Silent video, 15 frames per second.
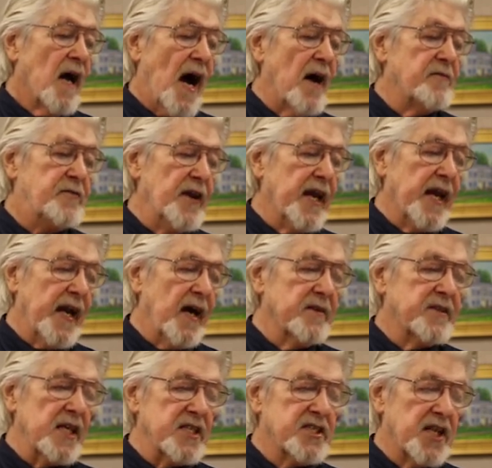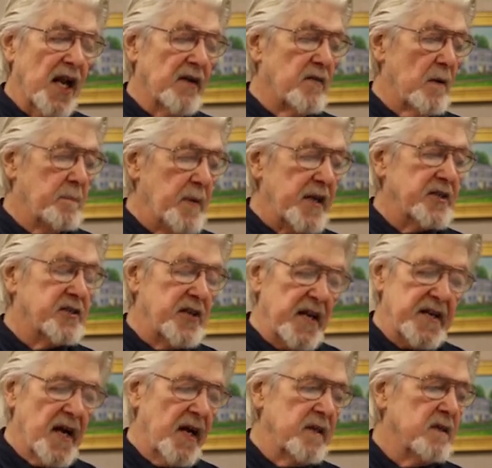I figured out this son of a bitch,
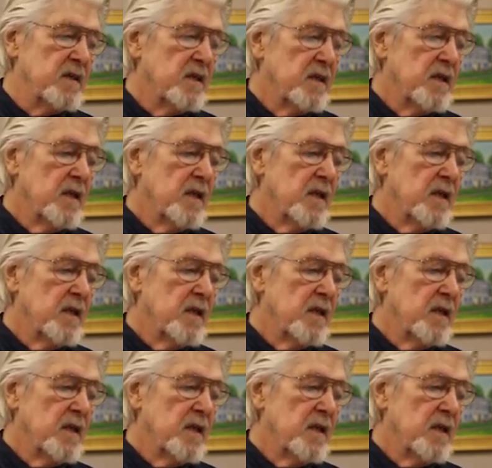didn't I?